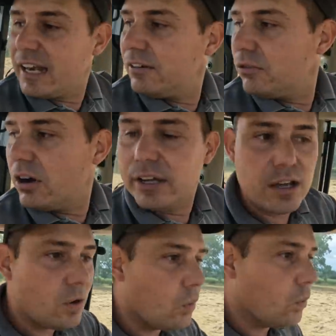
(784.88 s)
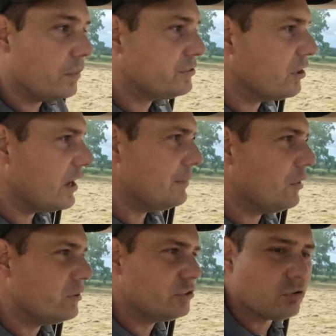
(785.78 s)
get it right all the
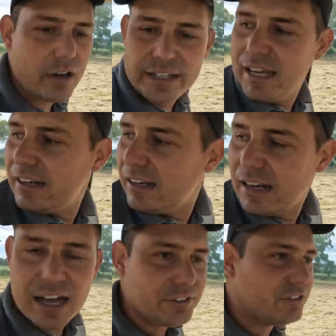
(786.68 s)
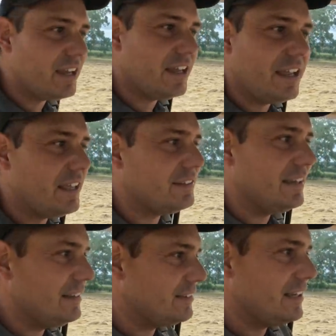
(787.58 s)
time. On a dry year like last year, it's
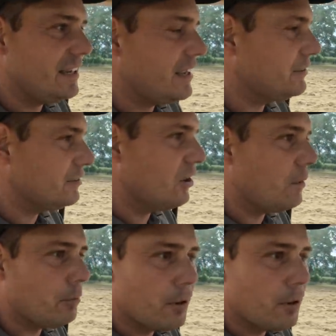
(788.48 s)
easy, it's not a